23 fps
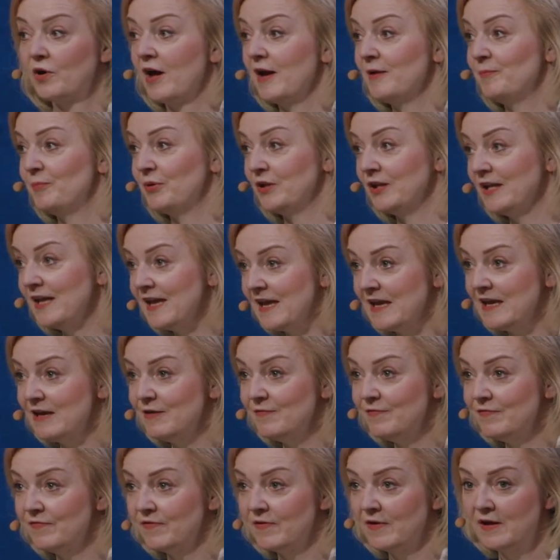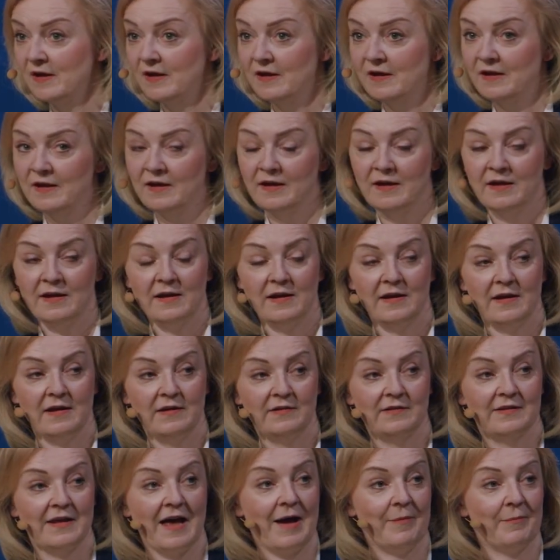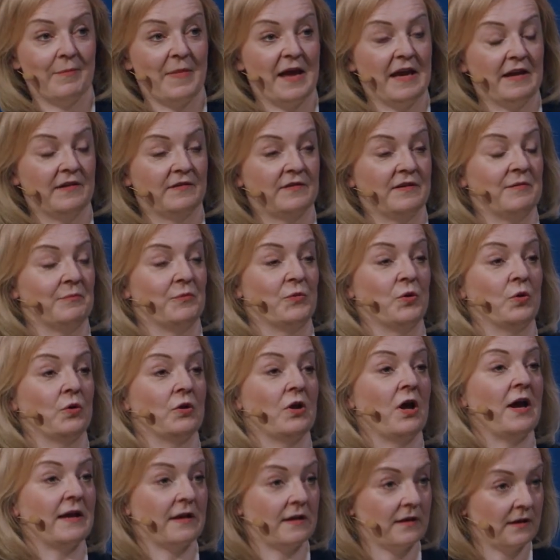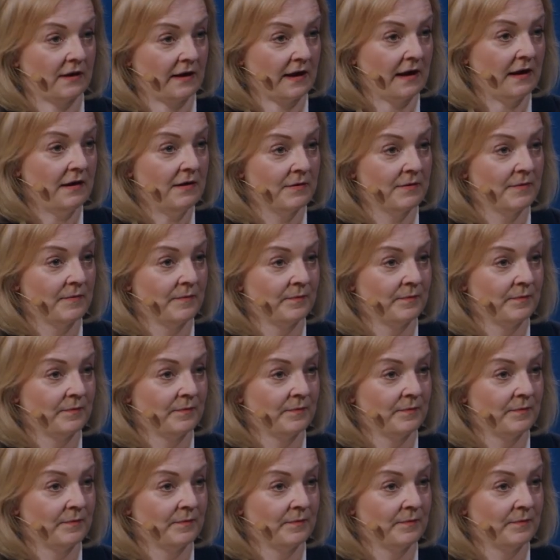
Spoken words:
I believe is that makes it more likely